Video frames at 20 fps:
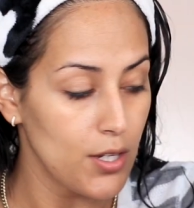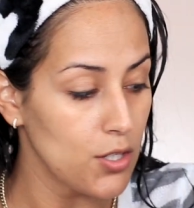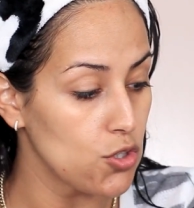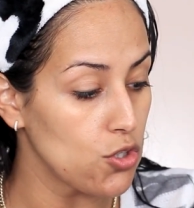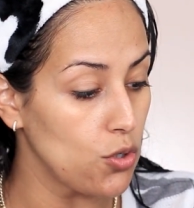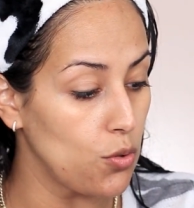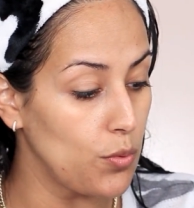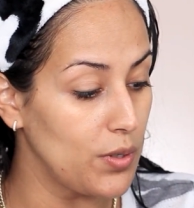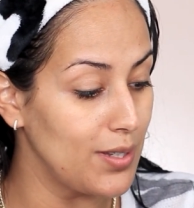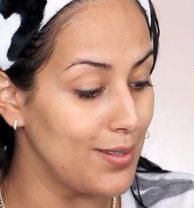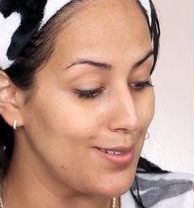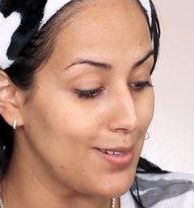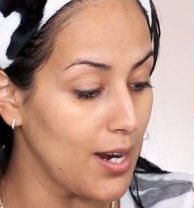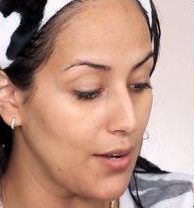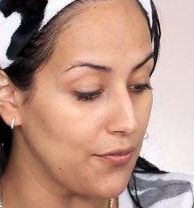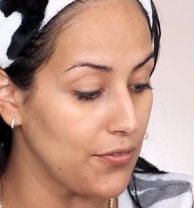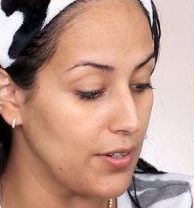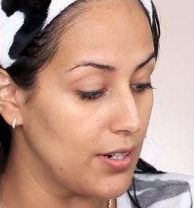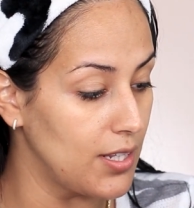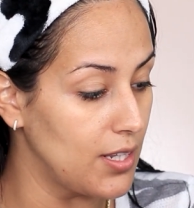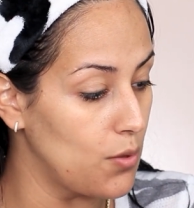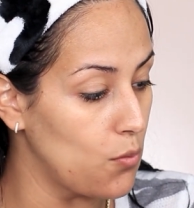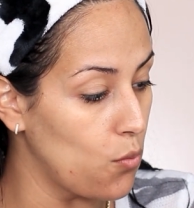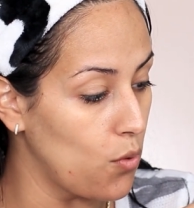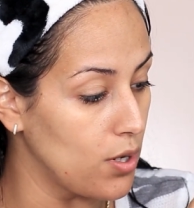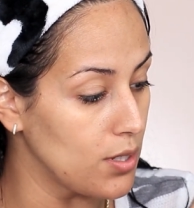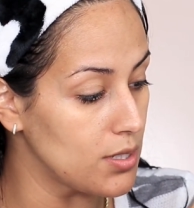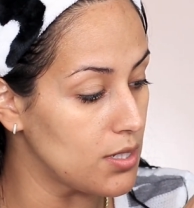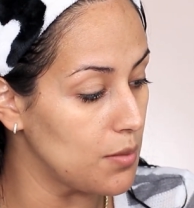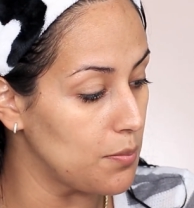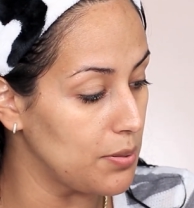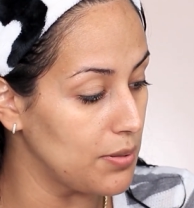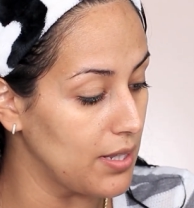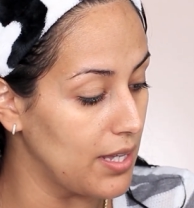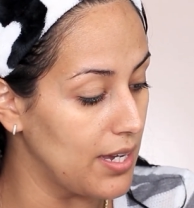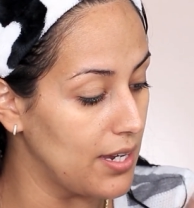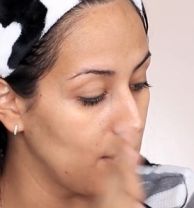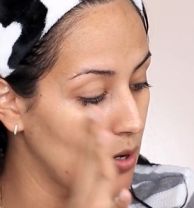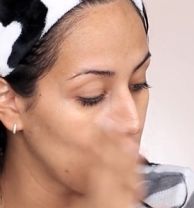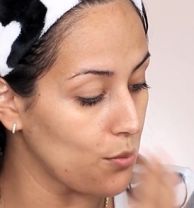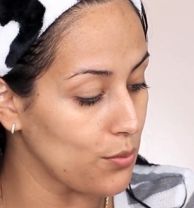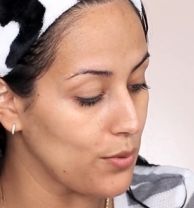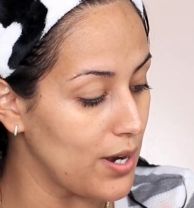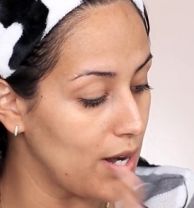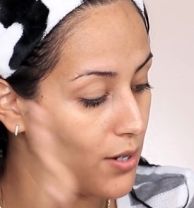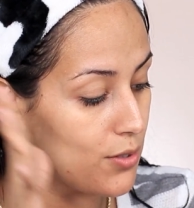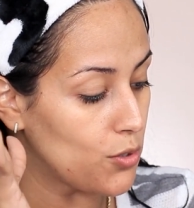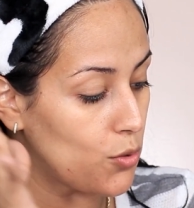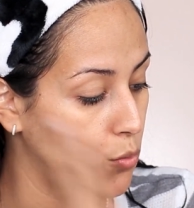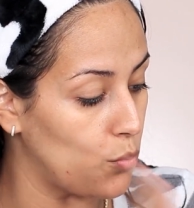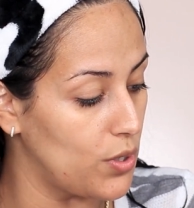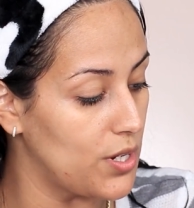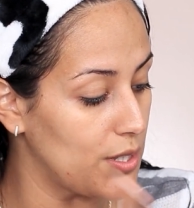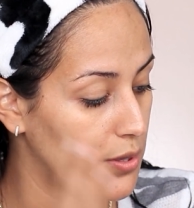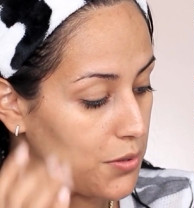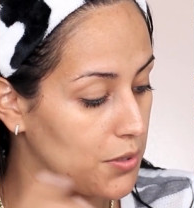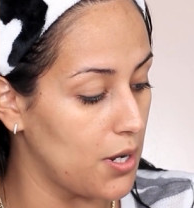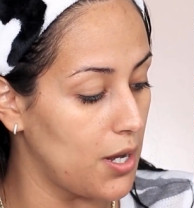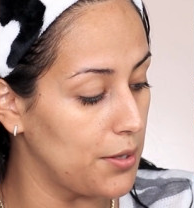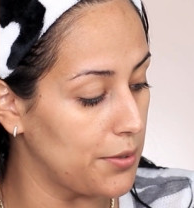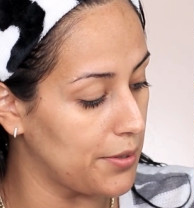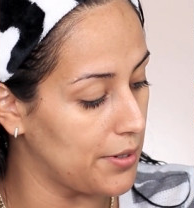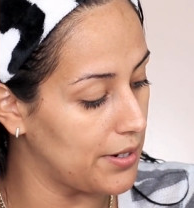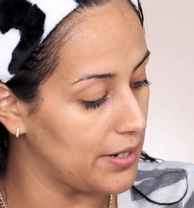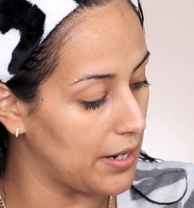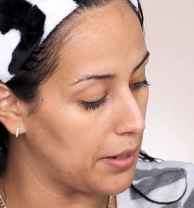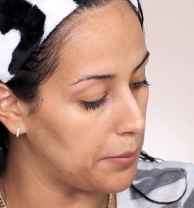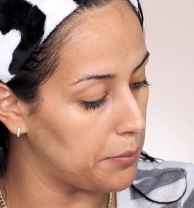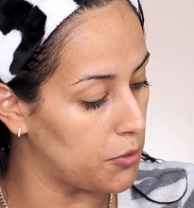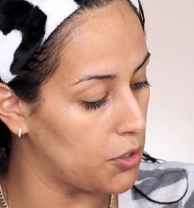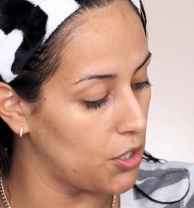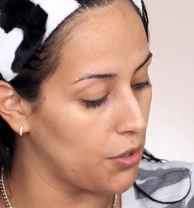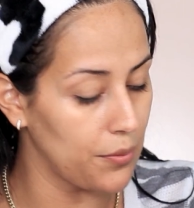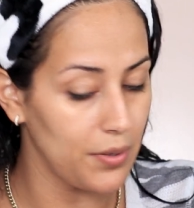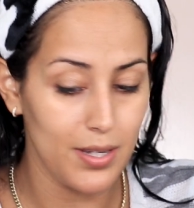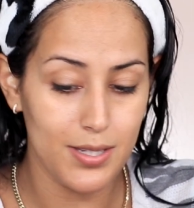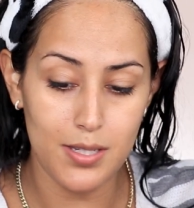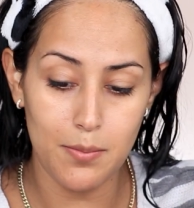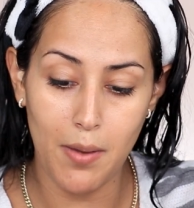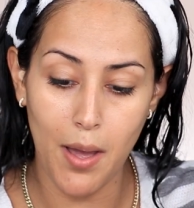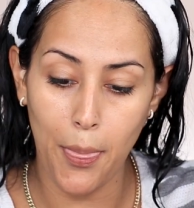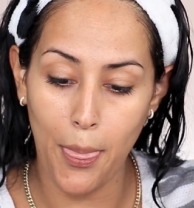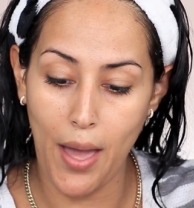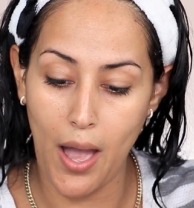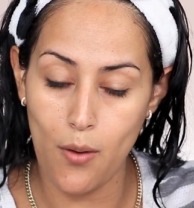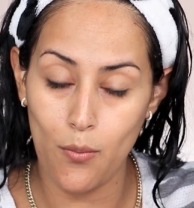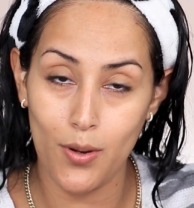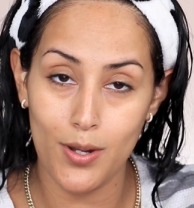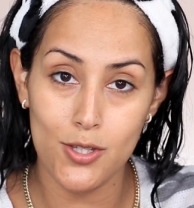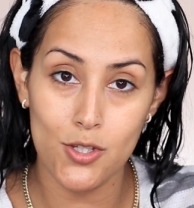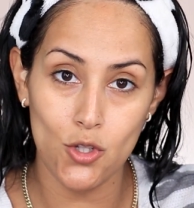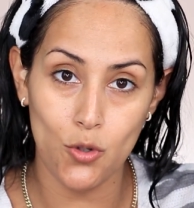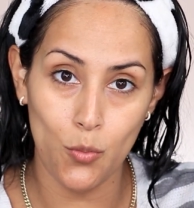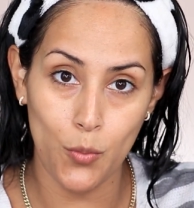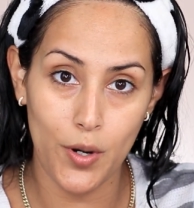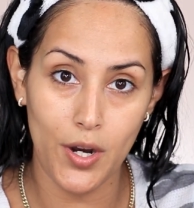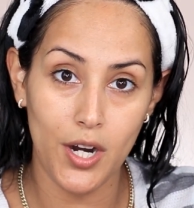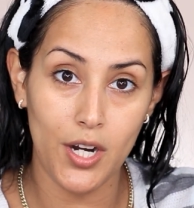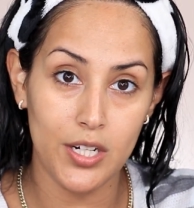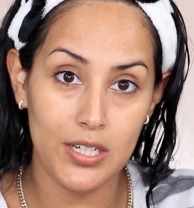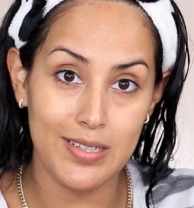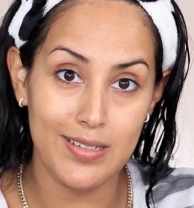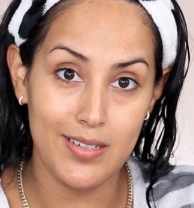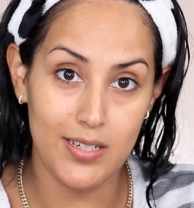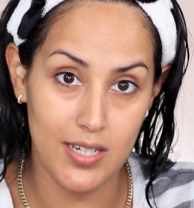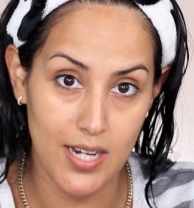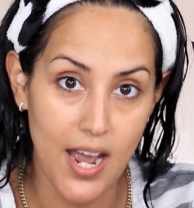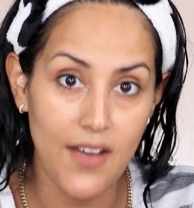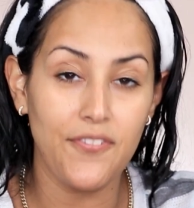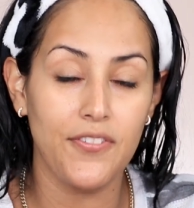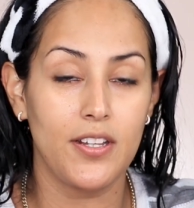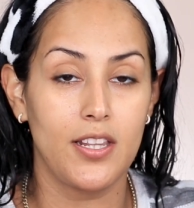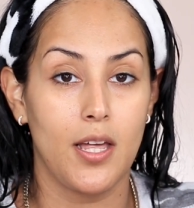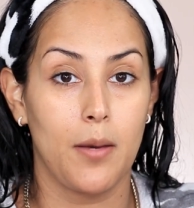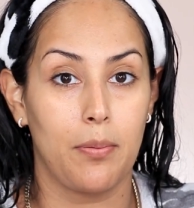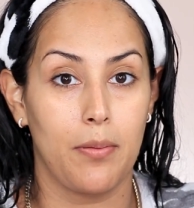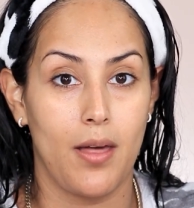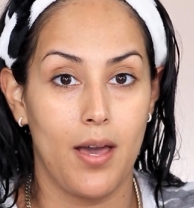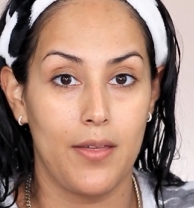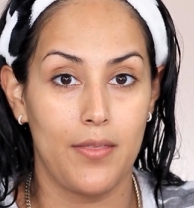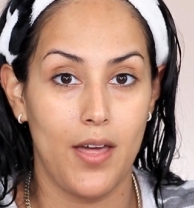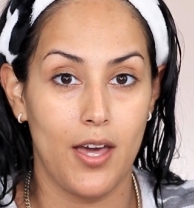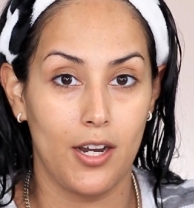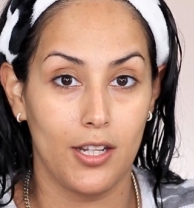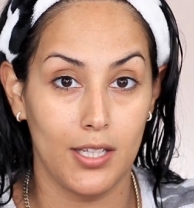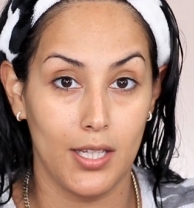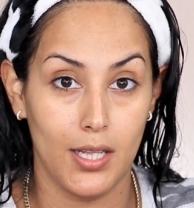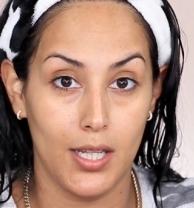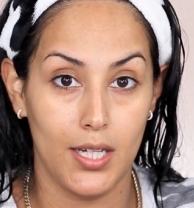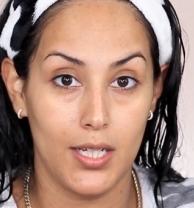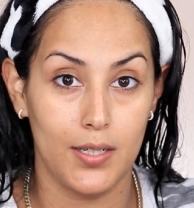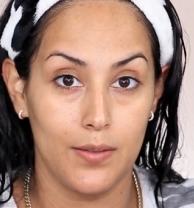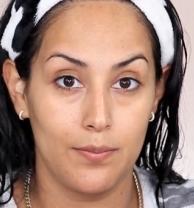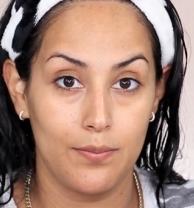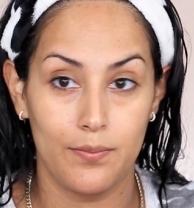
So we definitely want to play around with color and I'm curious about that one. So we're definitely applying that on the lid.